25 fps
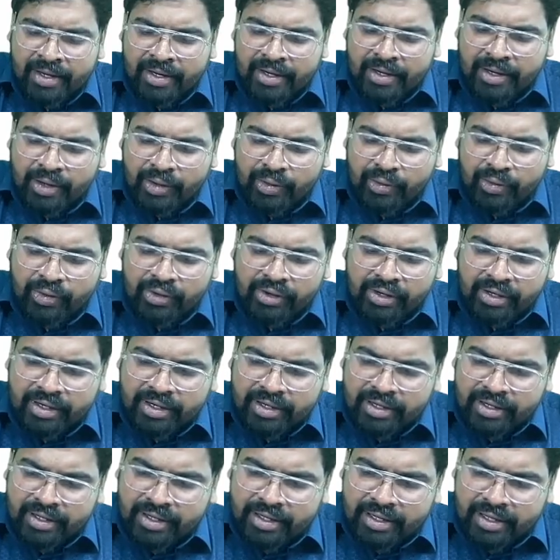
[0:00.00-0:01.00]

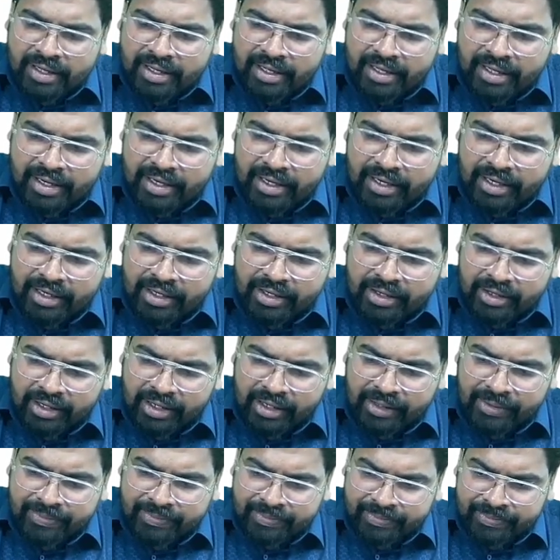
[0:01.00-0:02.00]
Non-hereditary.
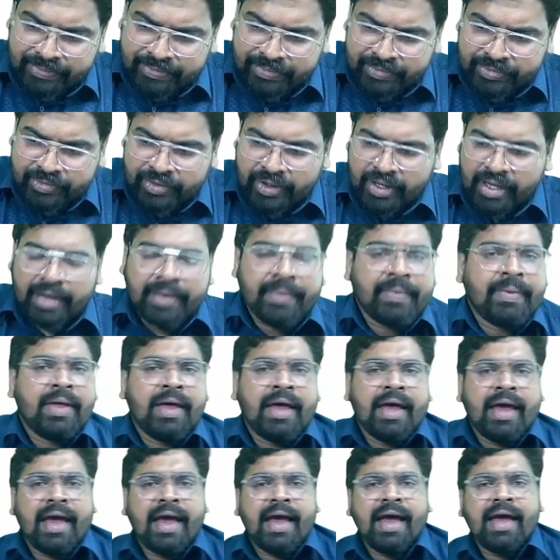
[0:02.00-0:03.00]
Okay,
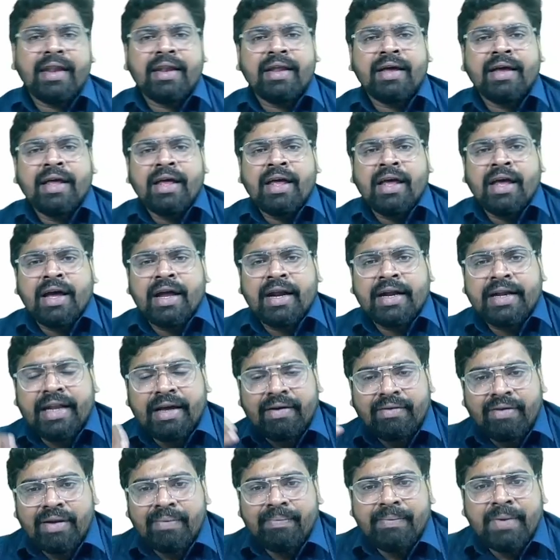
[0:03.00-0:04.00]
and a
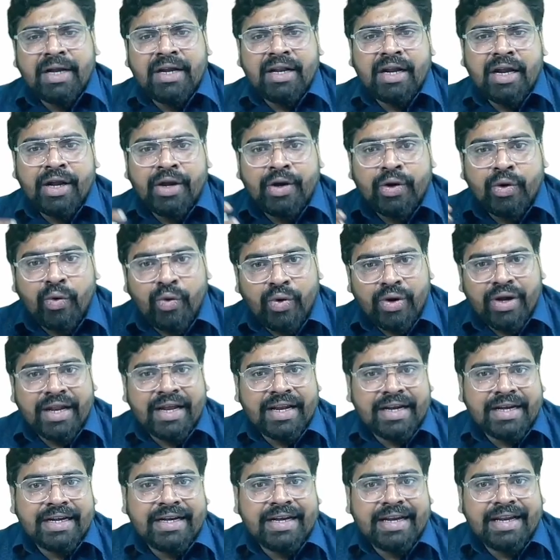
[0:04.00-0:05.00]
developmental
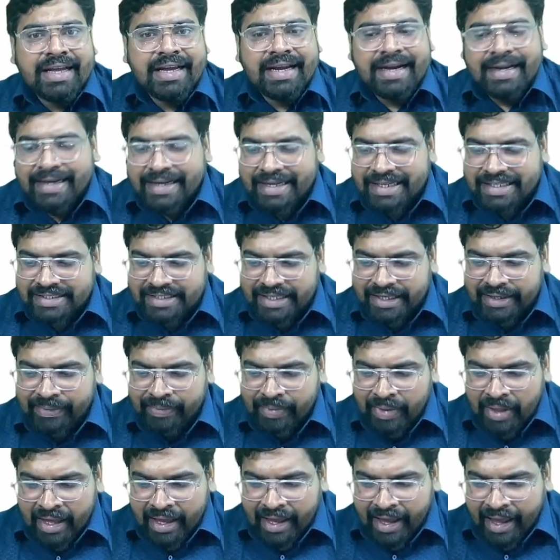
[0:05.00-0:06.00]
non-hereditary condition,
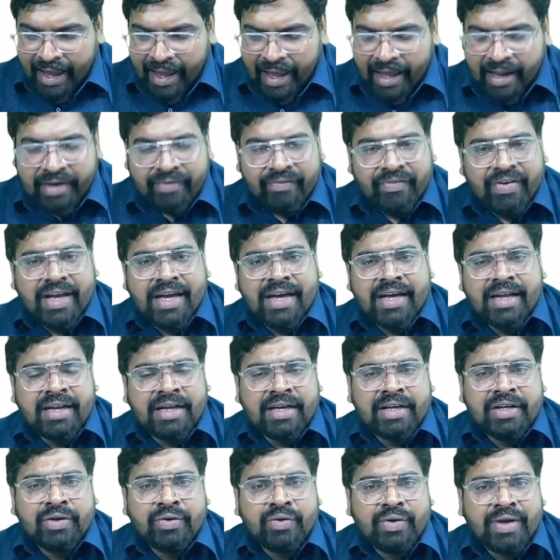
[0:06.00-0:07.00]
and where
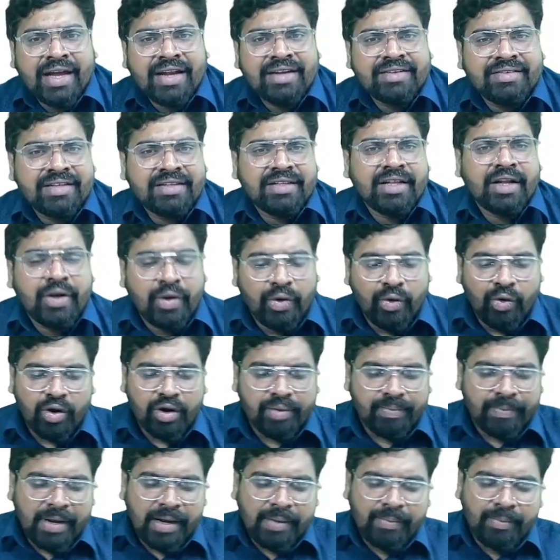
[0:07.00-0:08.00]
you can see the
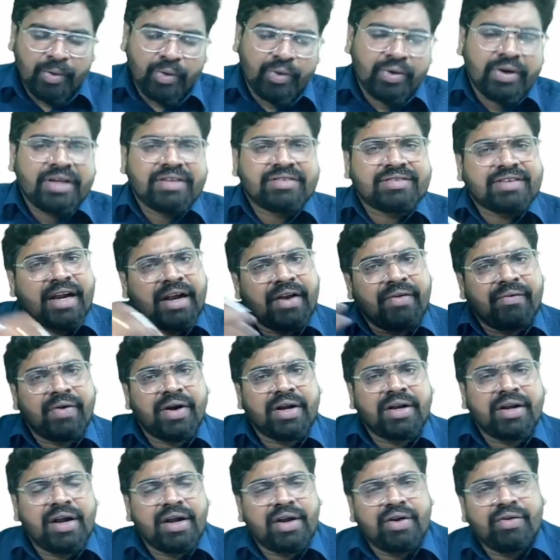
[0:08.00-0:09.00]
normal bone is
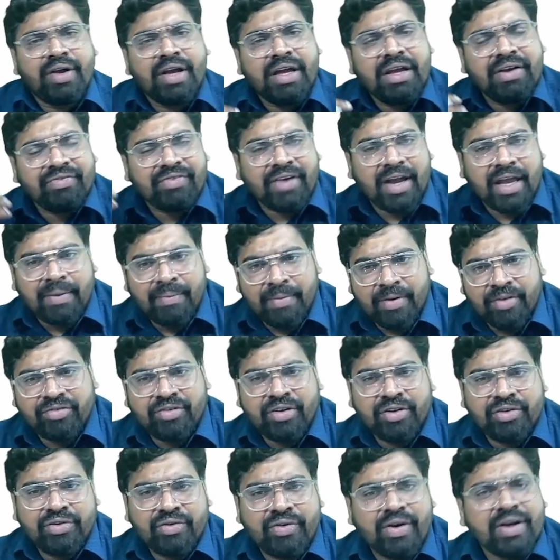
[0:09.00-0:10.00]
converted to a fibrous
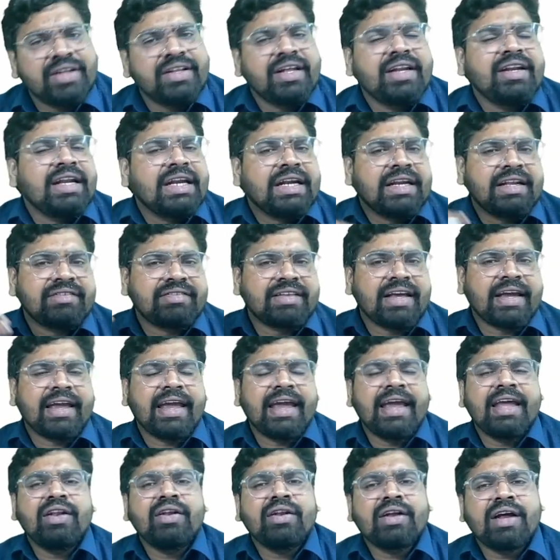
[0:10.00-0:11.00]
tissue and then it is
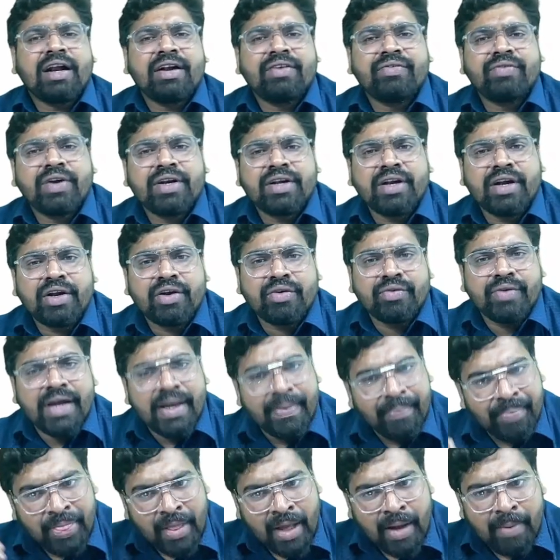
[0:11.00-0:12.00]
again converted to a
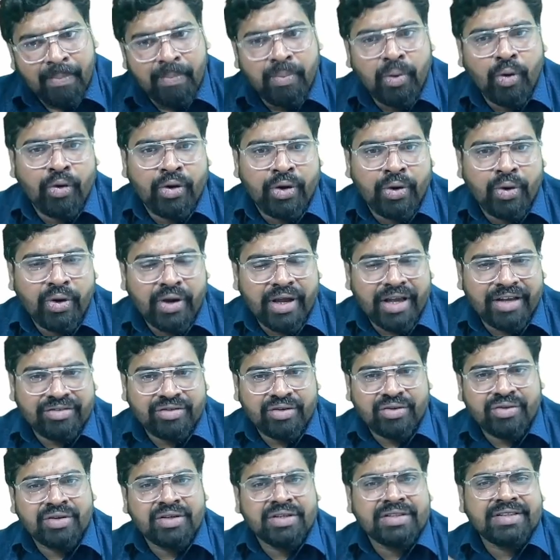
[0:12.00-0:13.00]
bone. Okay,
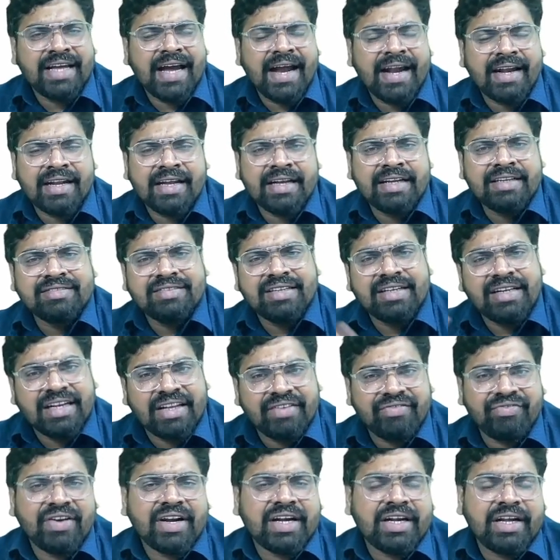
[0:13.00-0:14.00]
so that is a
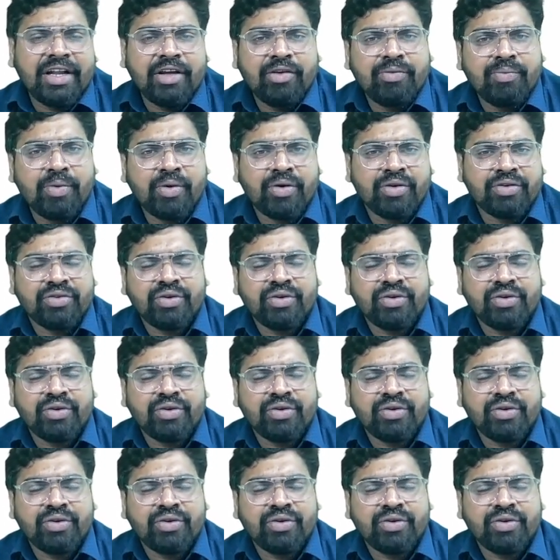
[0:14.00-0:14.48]
defective bone.